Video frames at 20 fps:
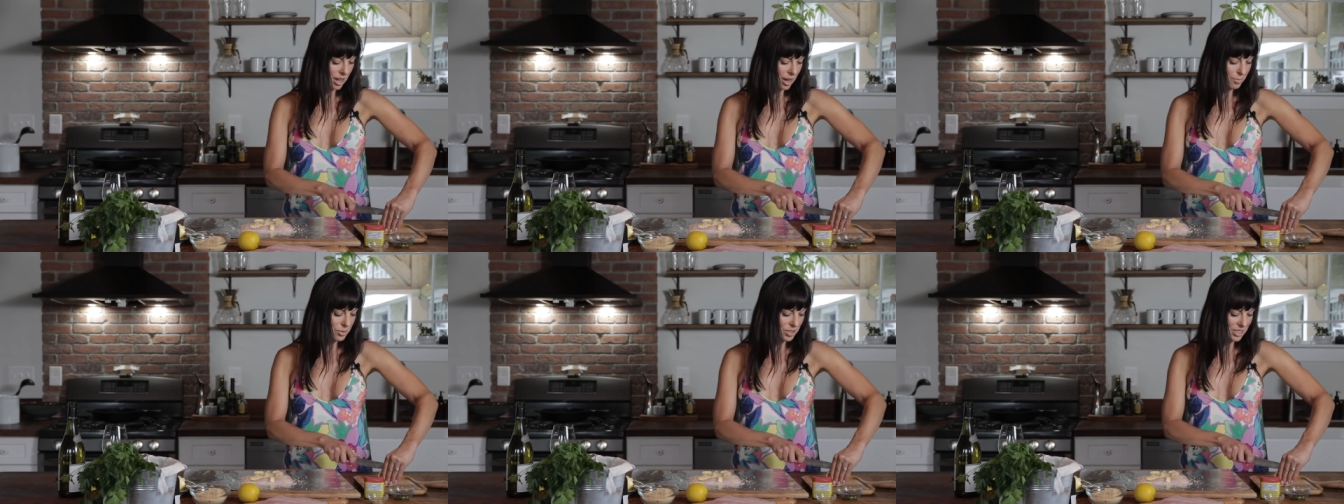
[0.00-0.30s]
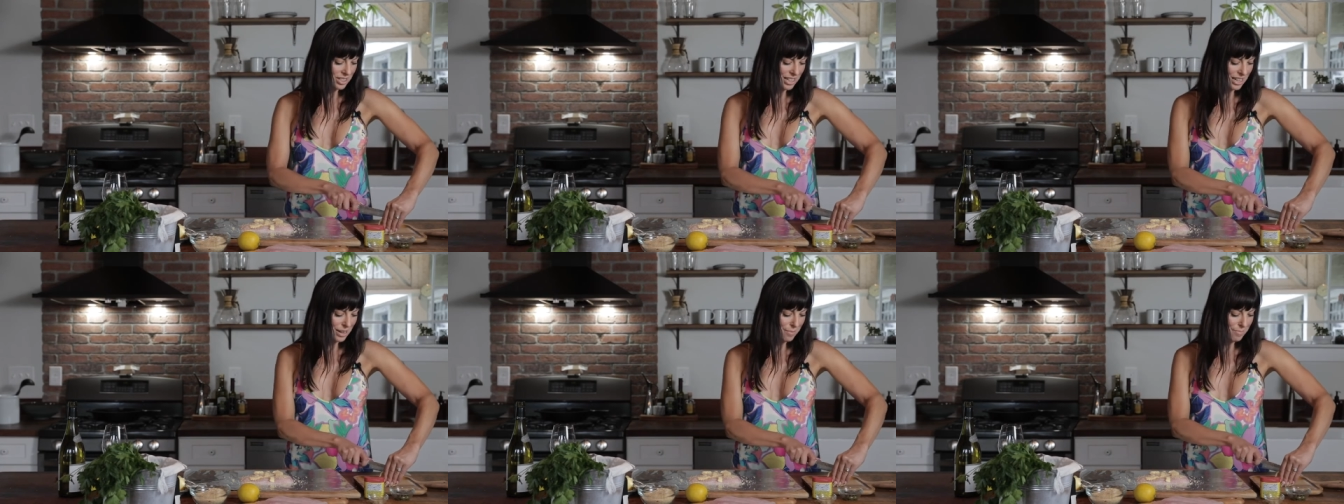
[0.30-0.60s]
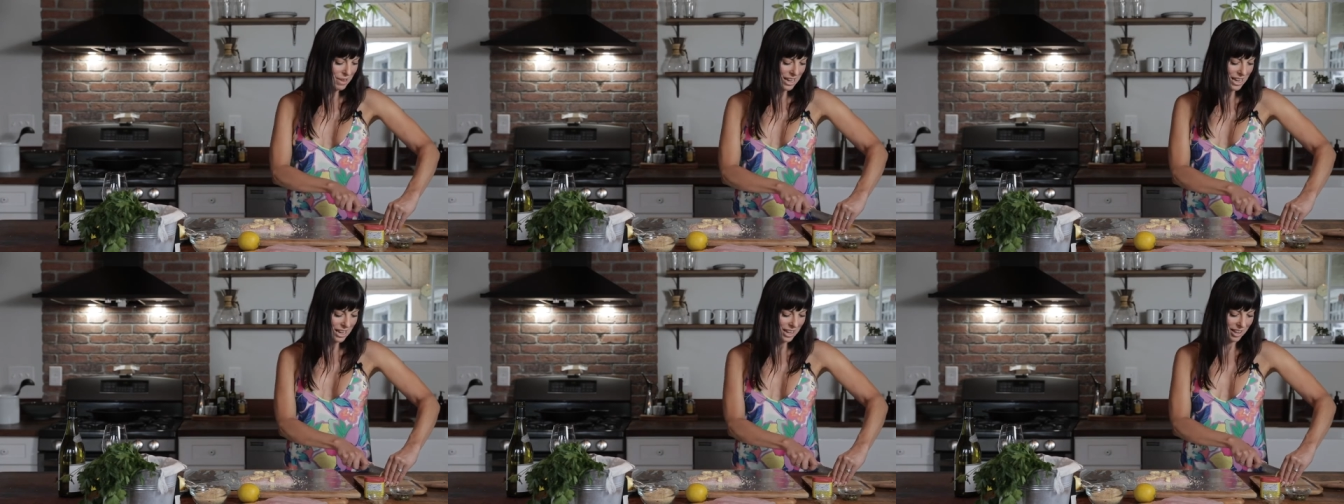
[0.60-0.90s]
I'm just gonna
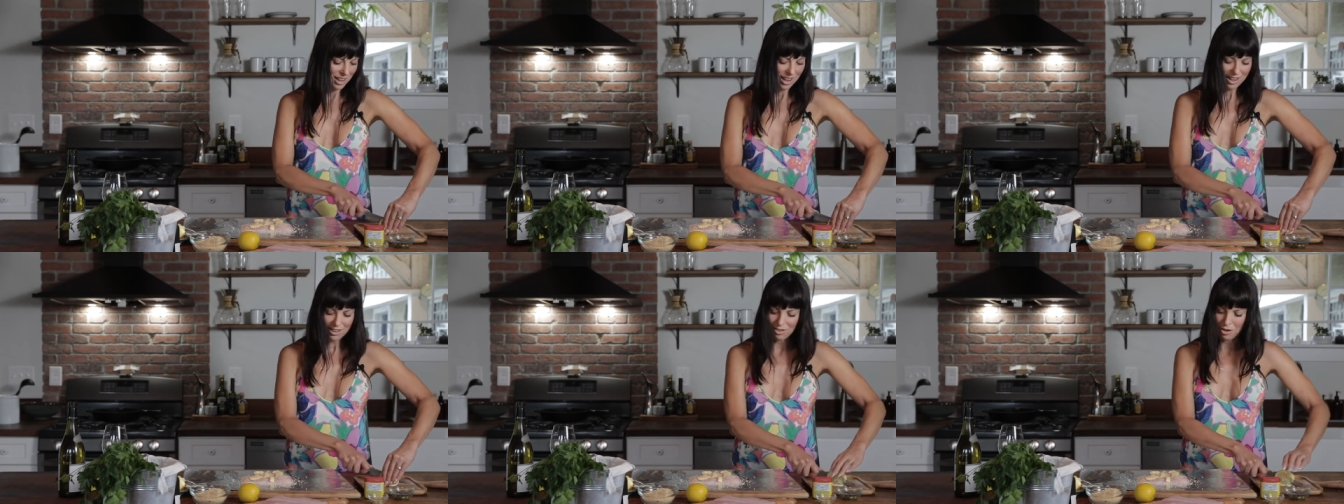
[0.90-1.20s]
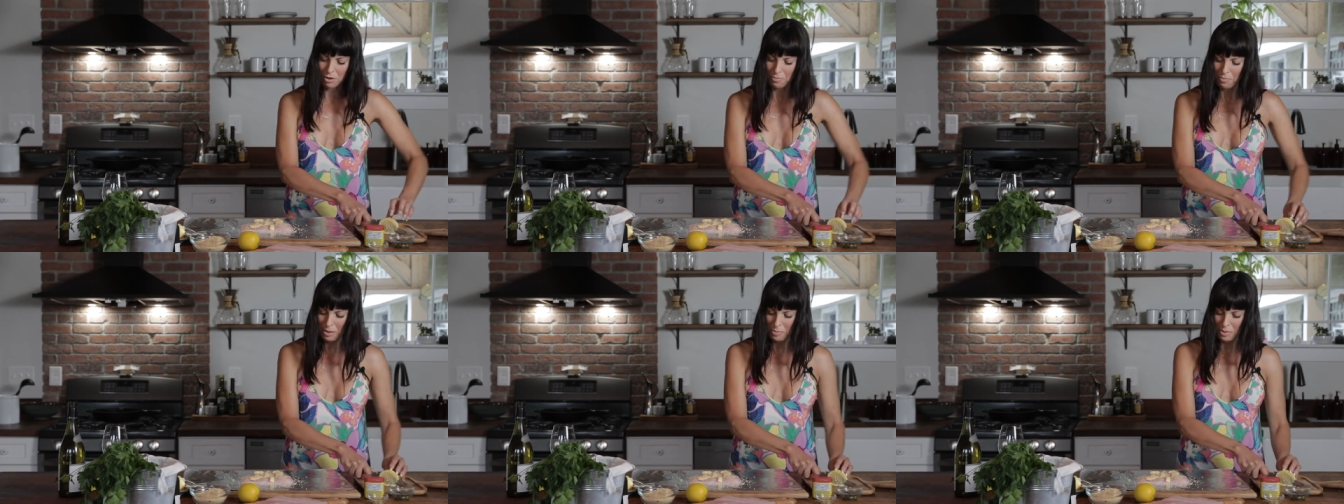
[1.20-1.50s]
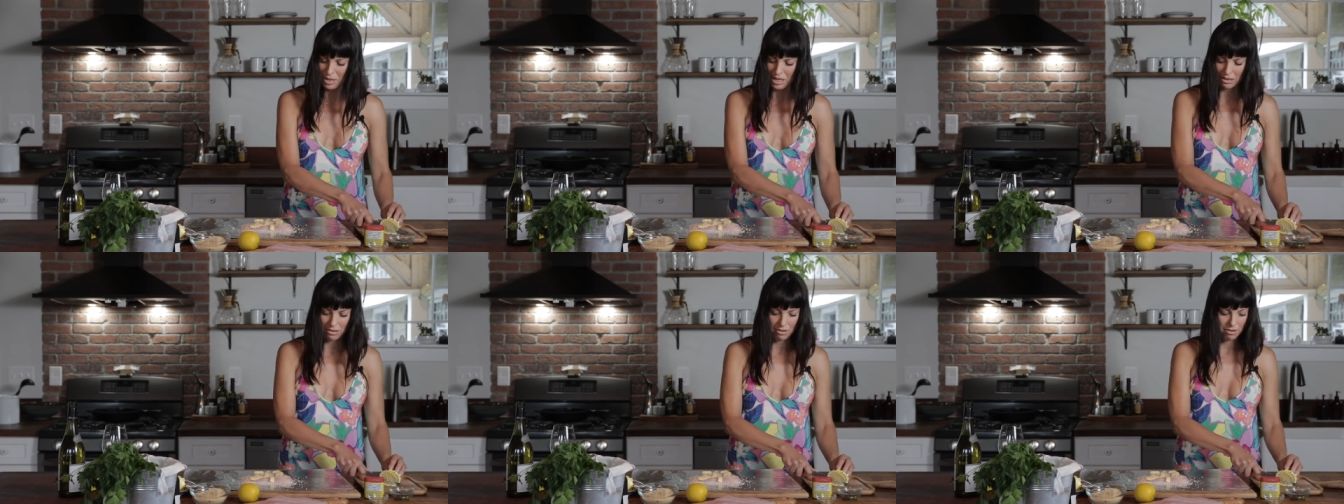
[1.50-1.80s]
make, I don't know,
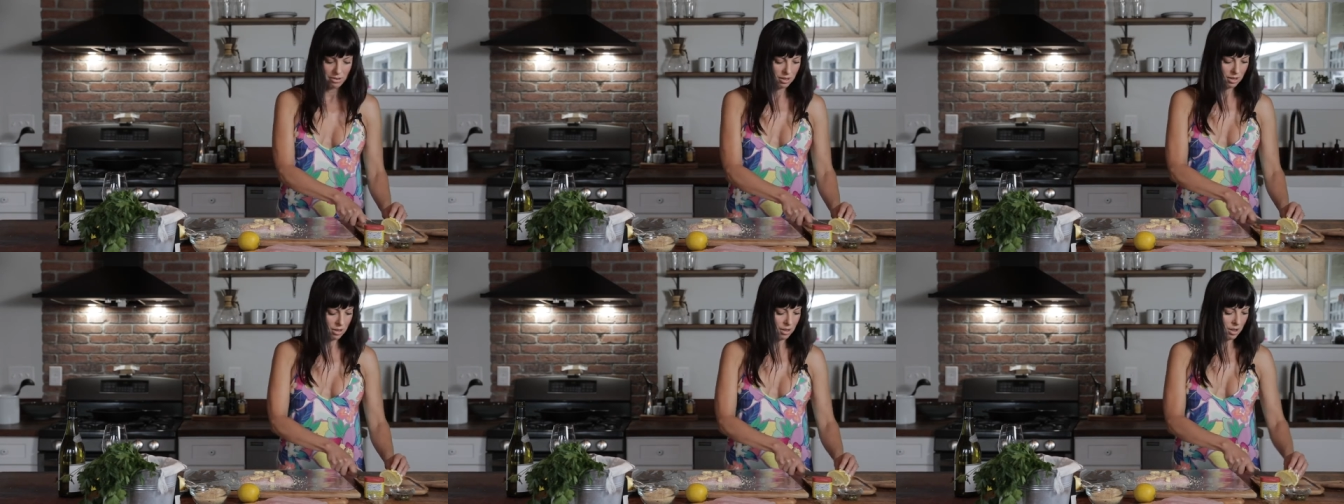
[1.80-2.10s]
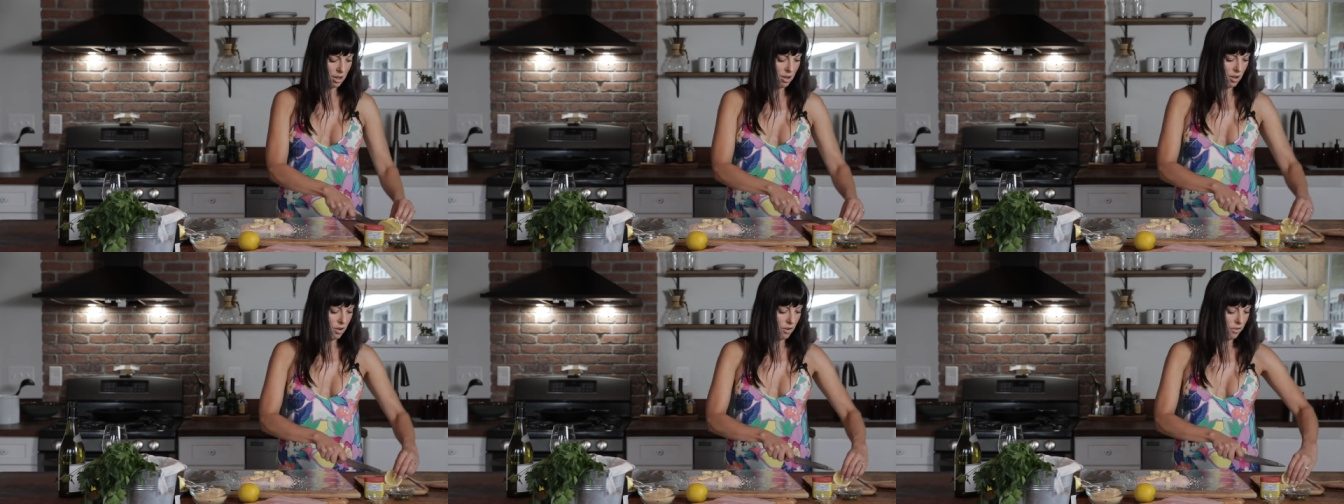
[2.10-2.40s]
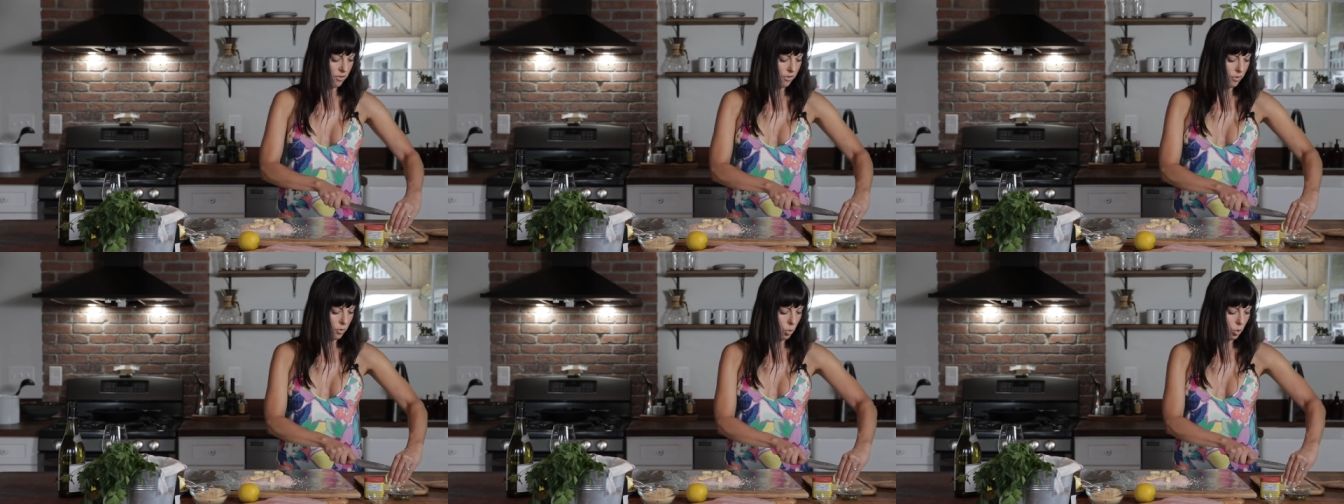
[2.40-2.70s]
maybe
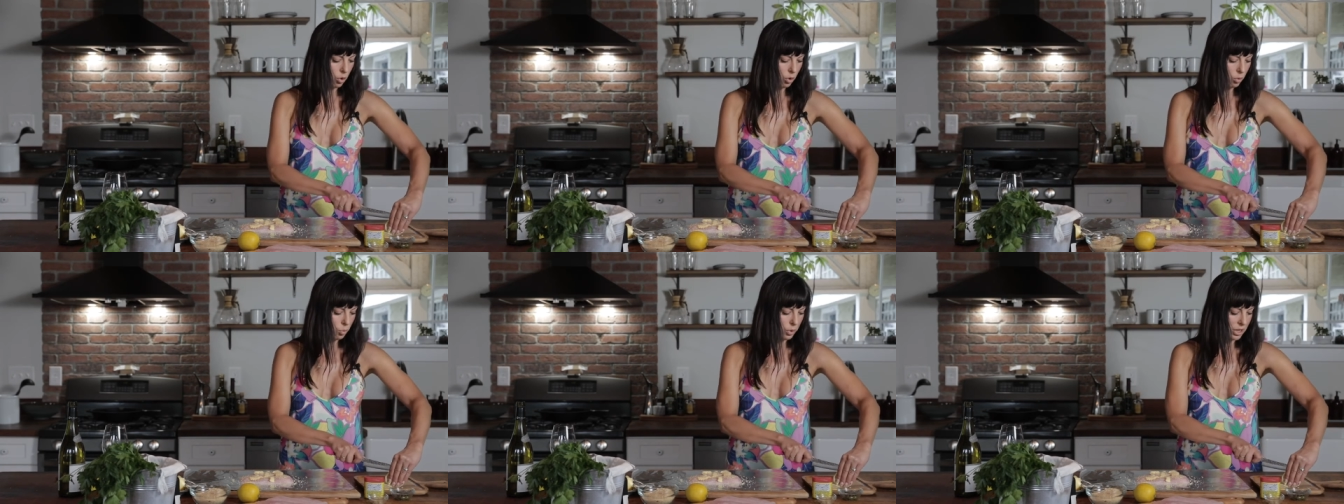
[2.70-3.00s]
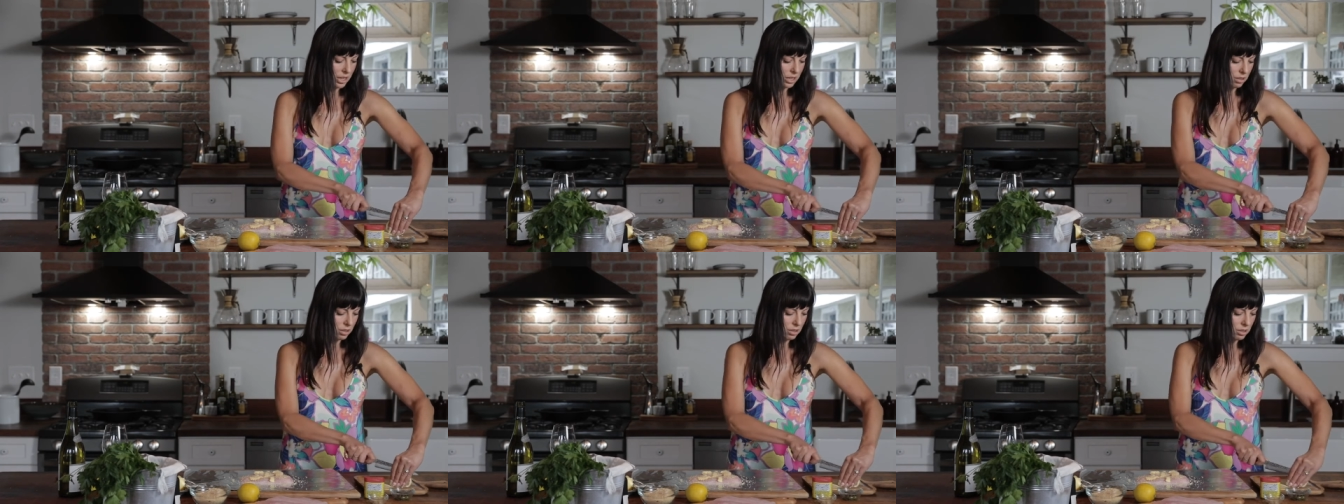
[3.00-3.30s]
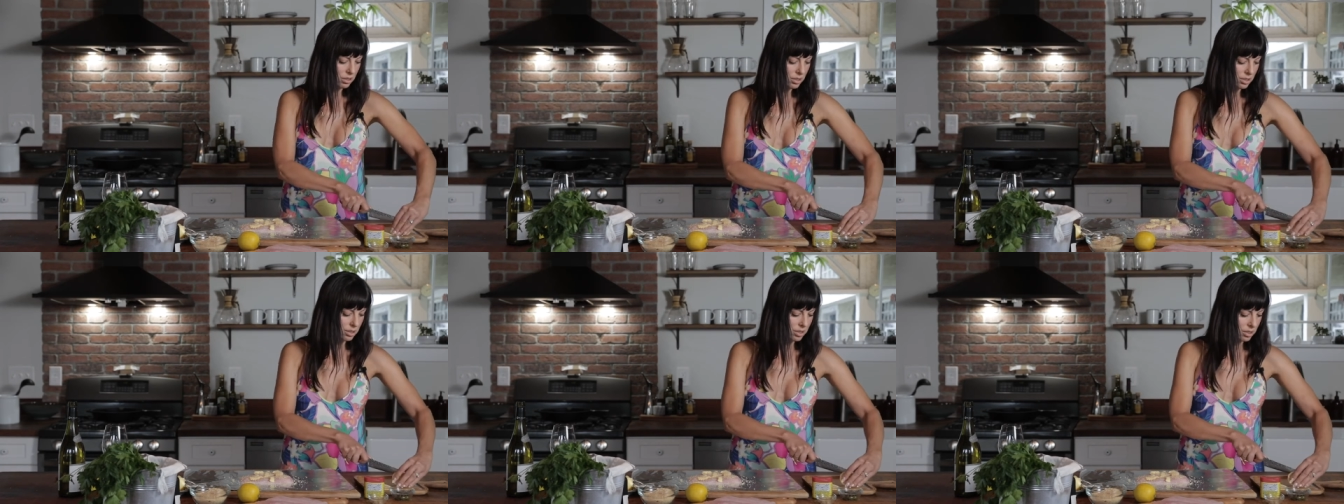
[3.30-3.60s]
4
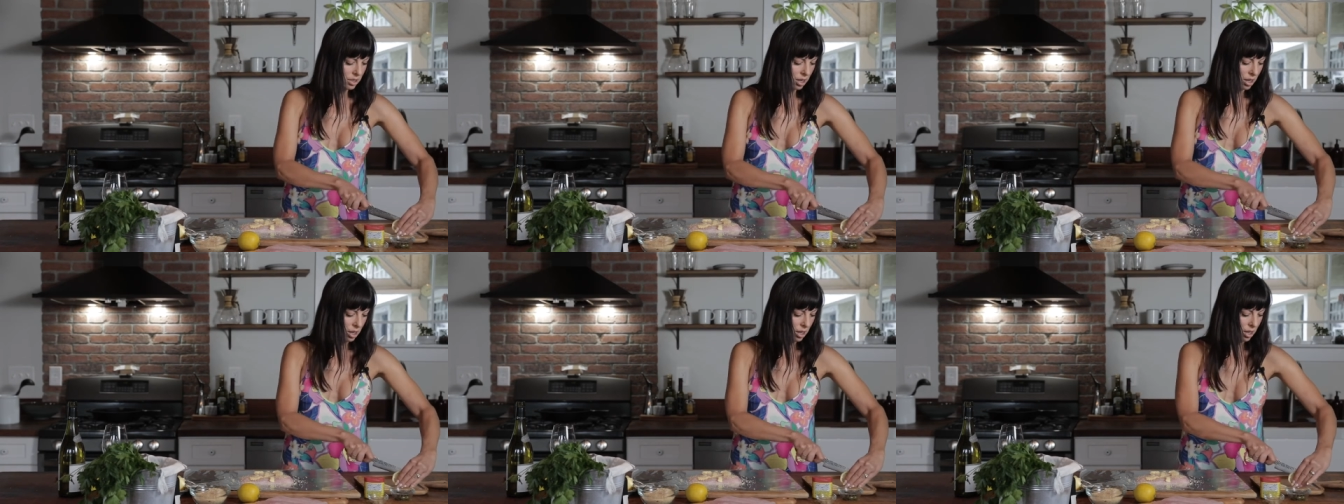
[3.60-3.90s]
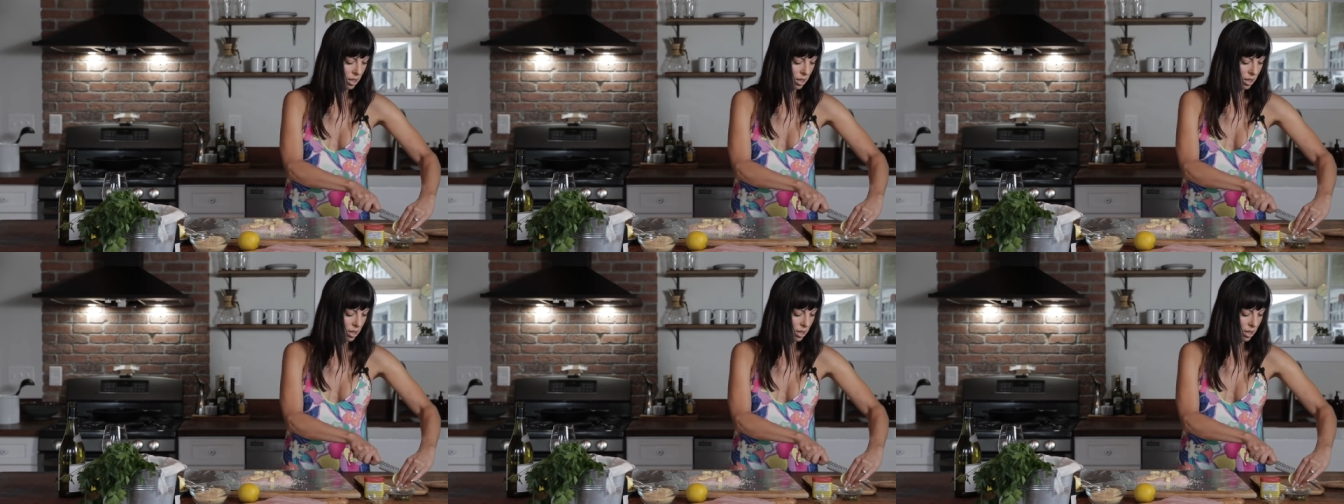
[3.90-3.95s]
wheels,